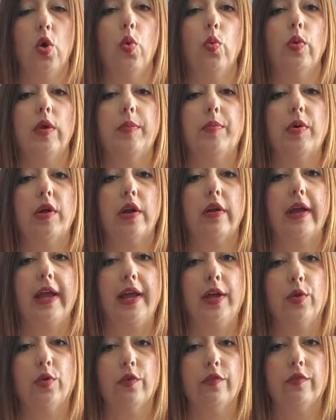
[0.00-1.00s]
we put our
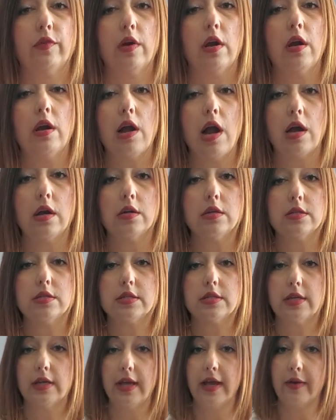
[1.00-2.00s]
hand over our heart
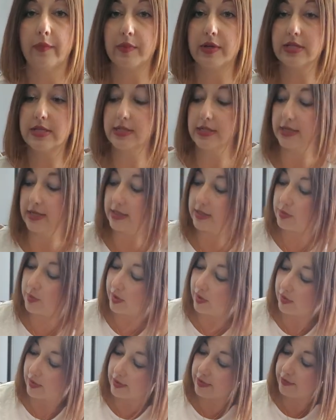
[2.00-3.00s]
and we stand and we
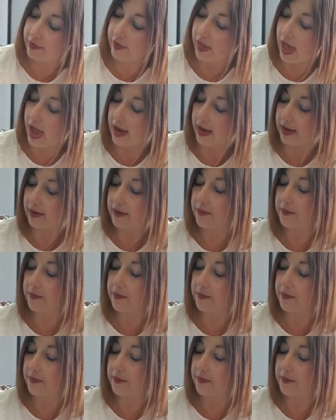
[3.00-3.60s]
look at the flag.